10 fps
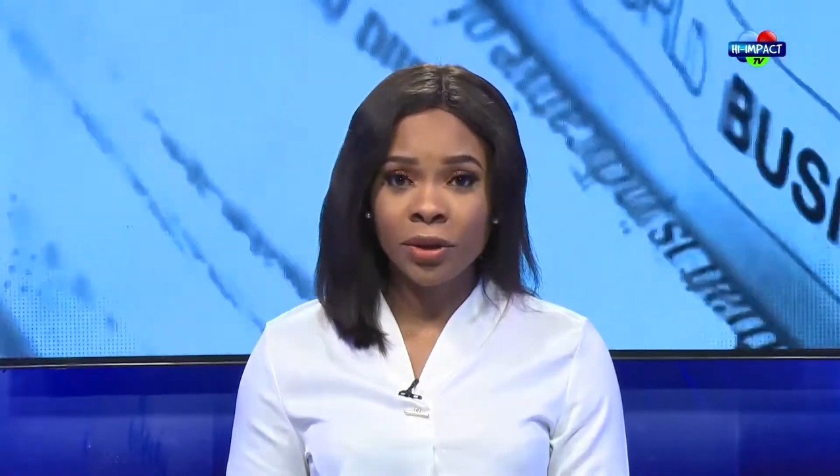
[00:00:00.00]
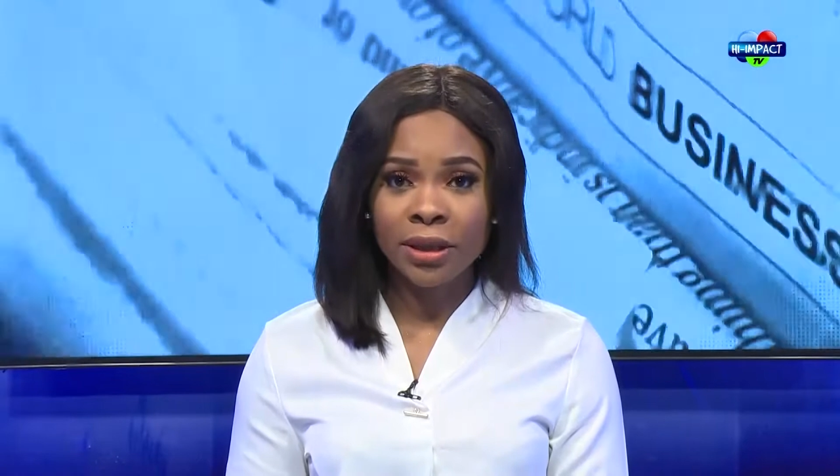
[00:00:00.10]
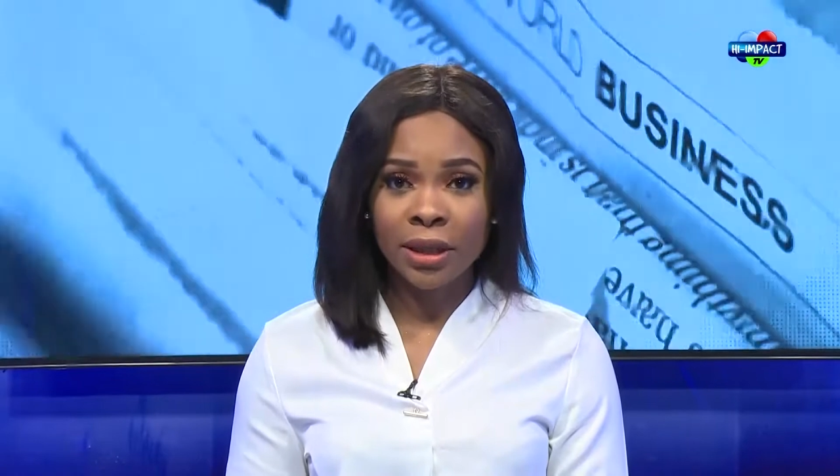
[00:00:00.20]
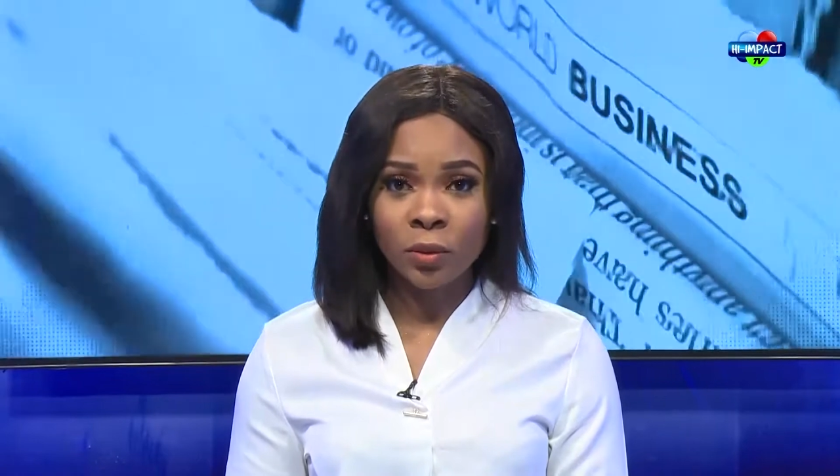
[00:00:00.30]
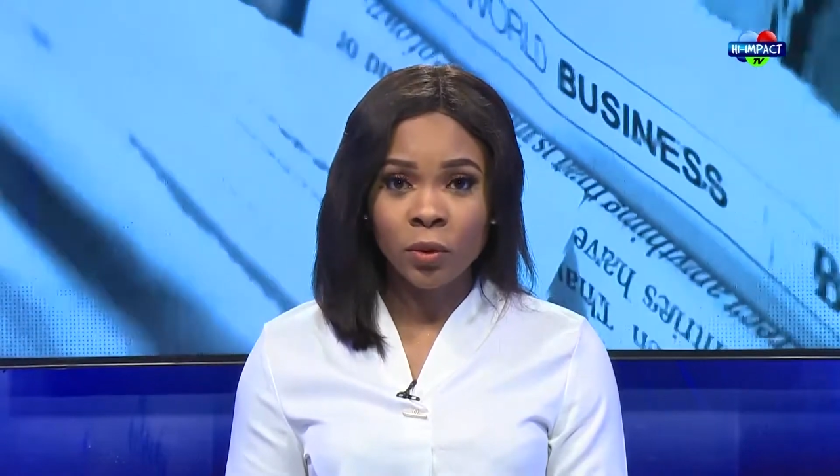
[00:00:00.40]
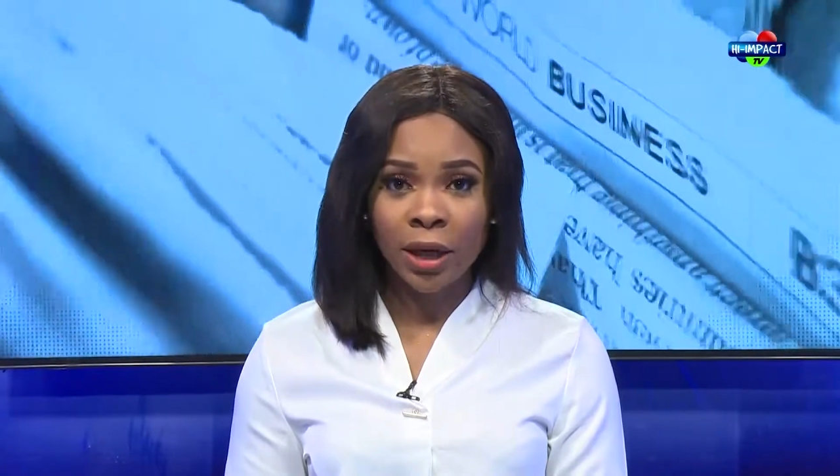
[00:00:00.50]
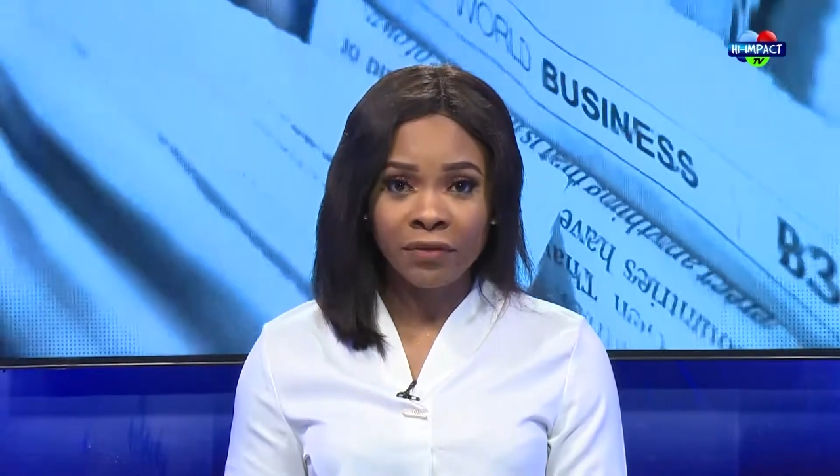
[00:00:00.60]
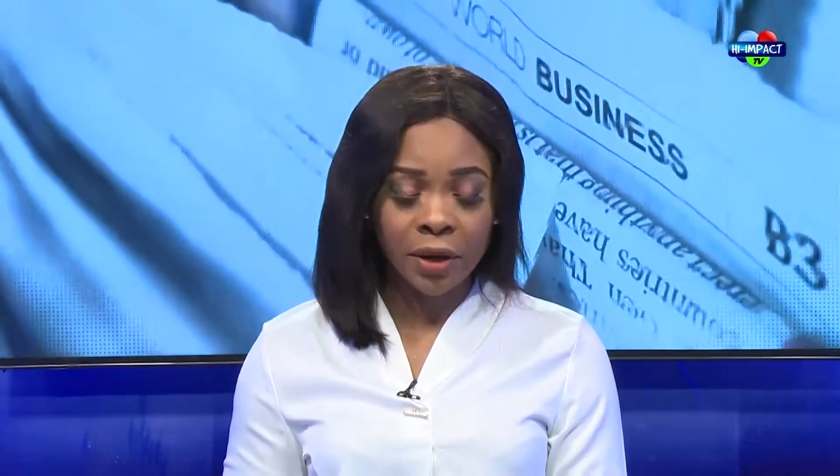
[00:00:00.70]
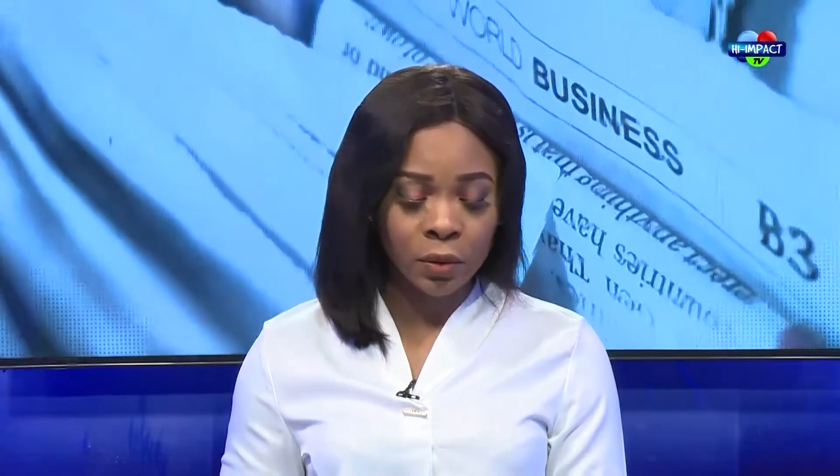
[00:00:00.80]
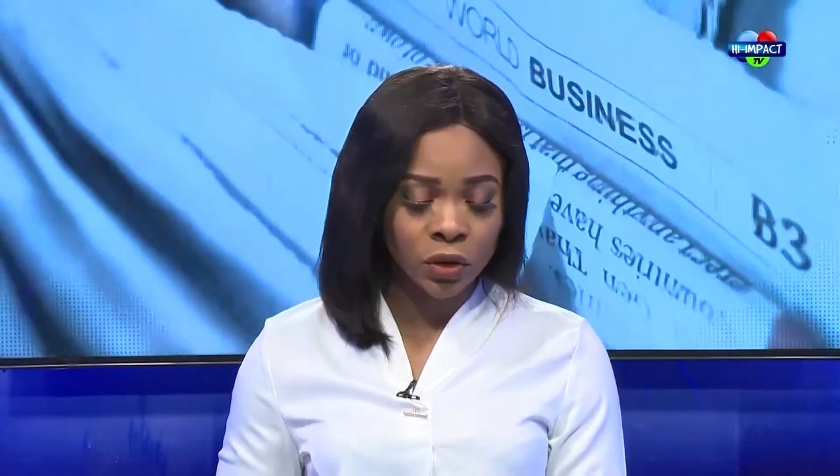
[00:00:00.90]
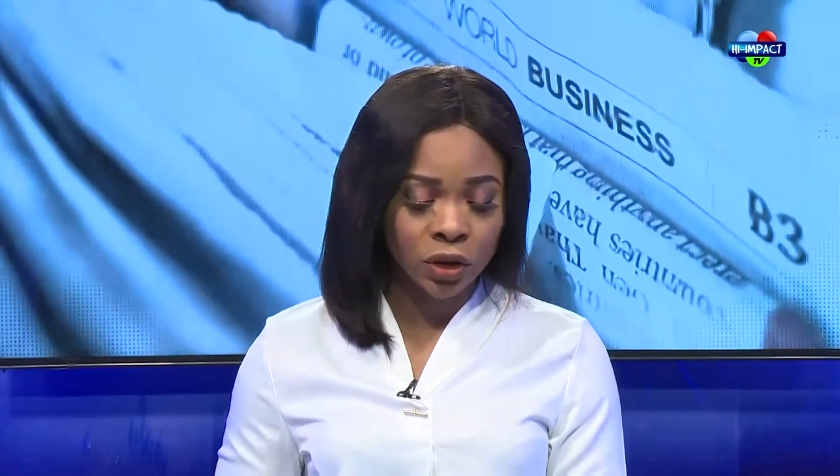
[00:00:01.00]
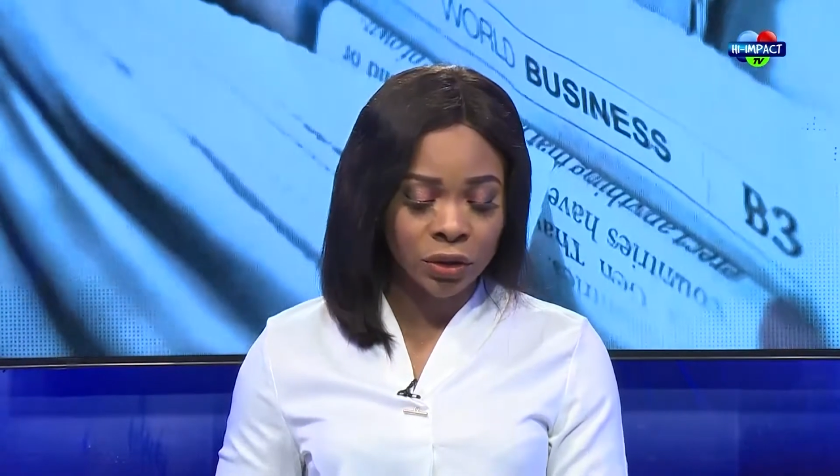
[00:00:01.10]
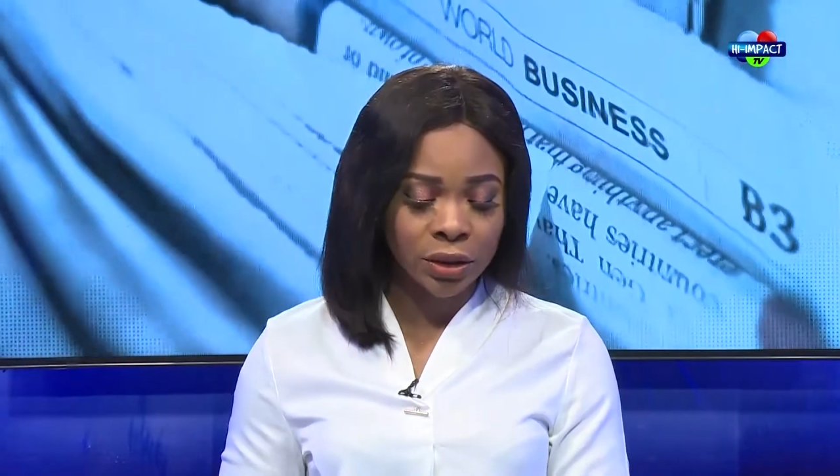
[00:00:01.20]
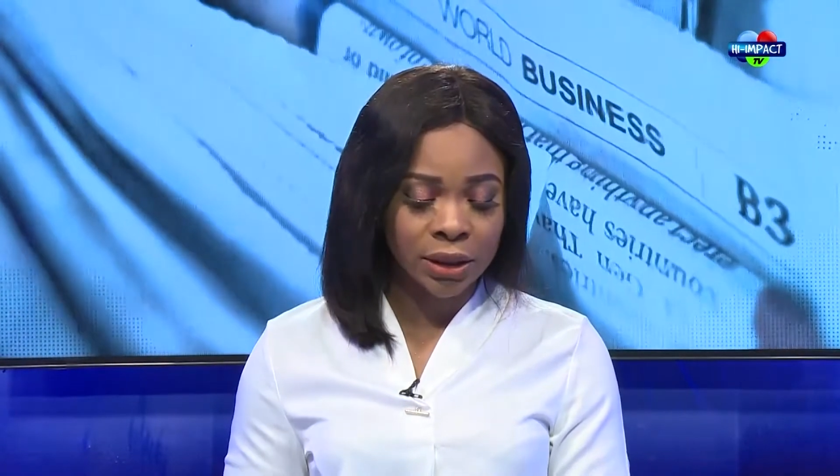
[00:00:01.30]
and we'll have Awo join us